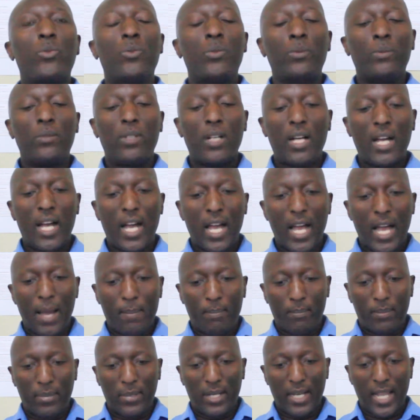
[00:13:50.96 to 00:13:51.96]
to
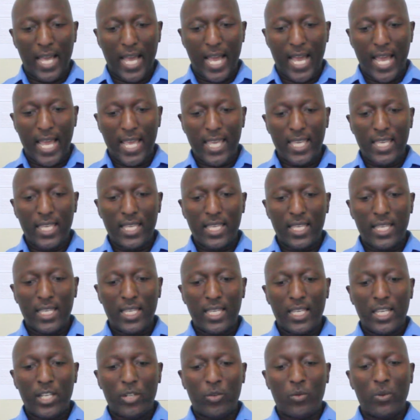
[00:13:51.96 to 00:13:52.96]
apply,
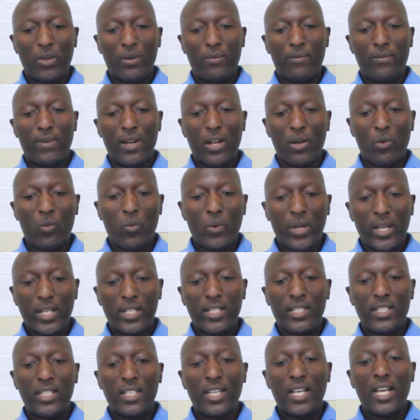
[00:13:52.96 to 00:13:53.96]
to
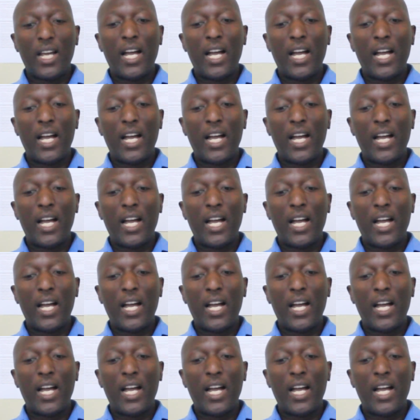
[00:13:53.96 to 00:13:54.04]
evaluate